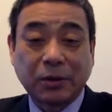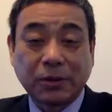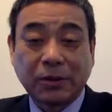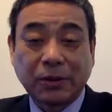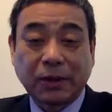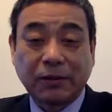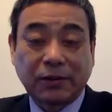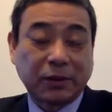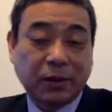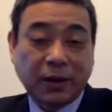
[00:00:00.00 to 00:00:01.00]
you have
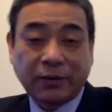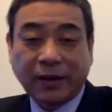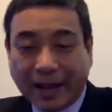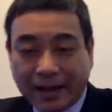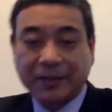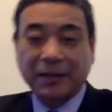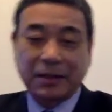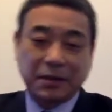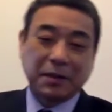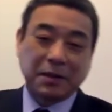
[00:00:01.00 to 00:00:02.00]
free Wi-Fi
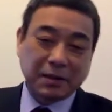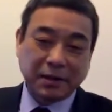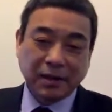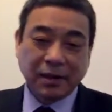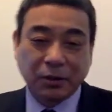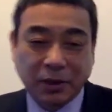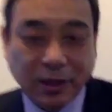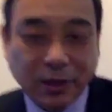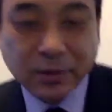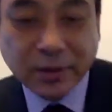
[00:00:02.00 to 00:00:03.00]
access in the
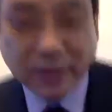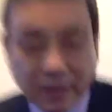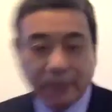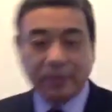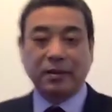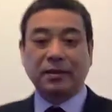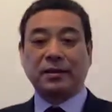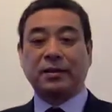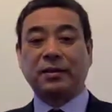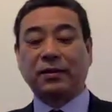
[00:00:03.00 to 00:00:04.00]
hotels and
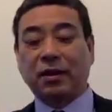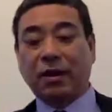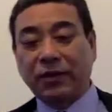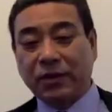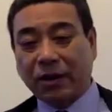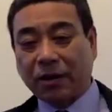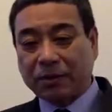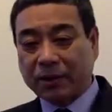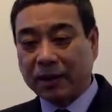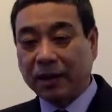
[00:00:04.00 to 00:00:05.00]
in coffee
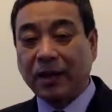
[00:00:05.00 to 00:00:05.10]
shops.